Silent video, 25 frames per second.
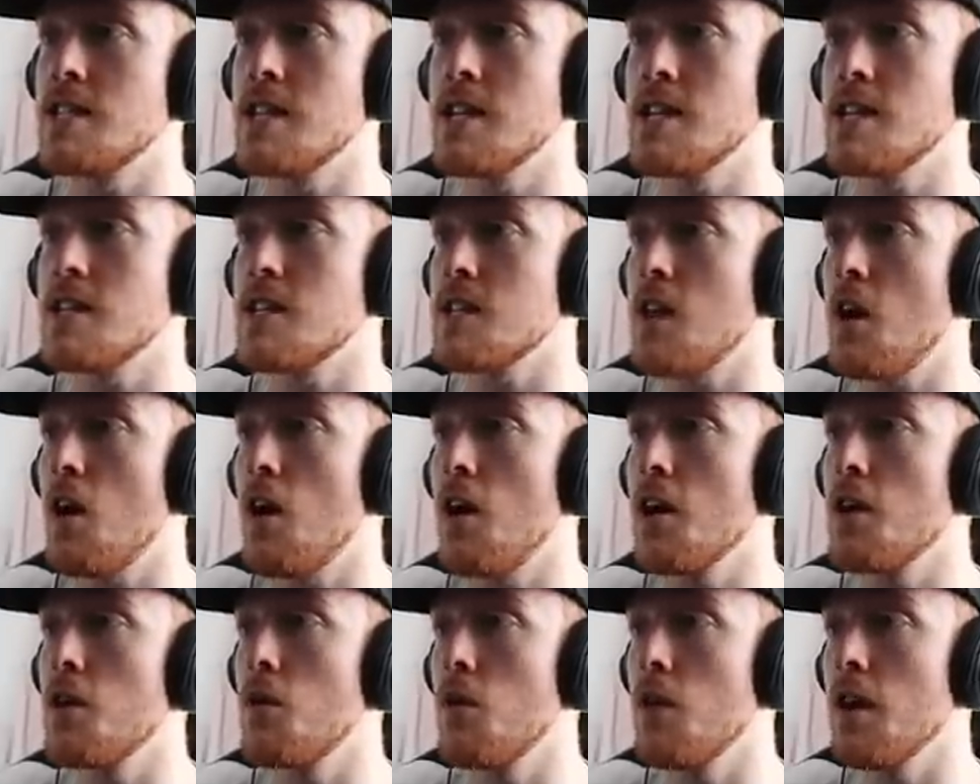It says it's a
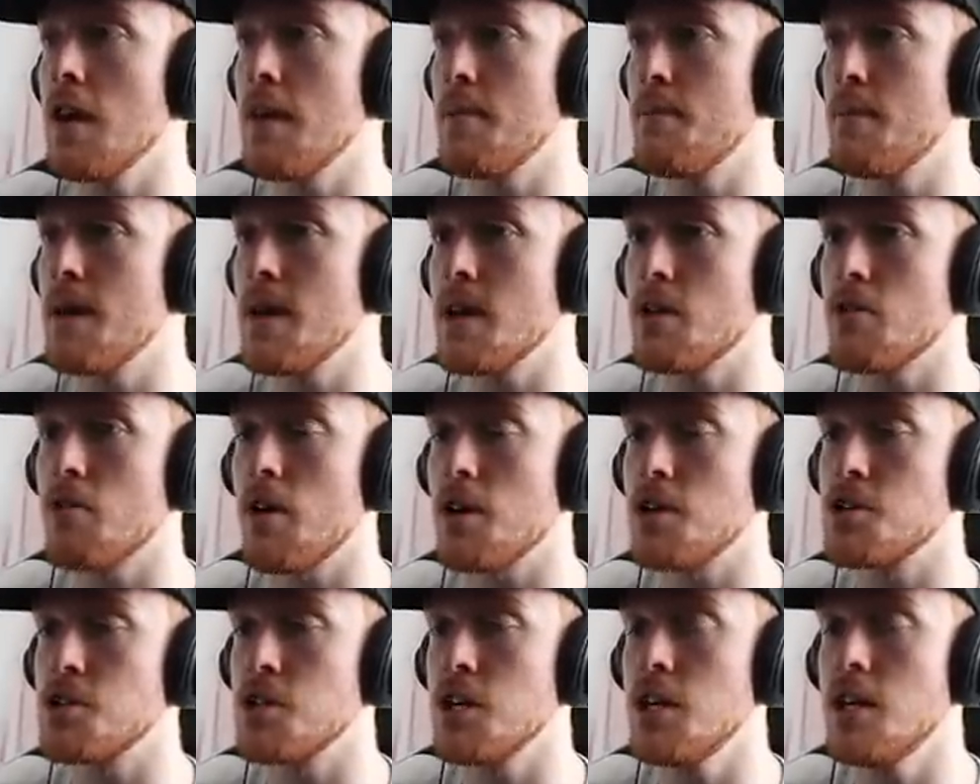high quality bit
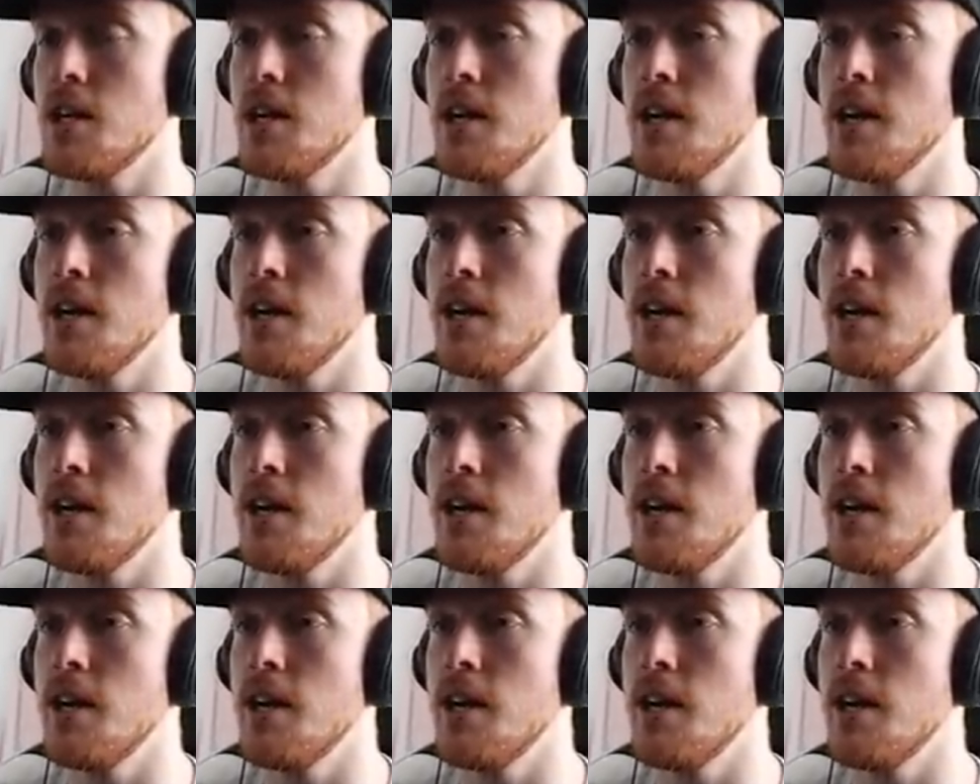crusher.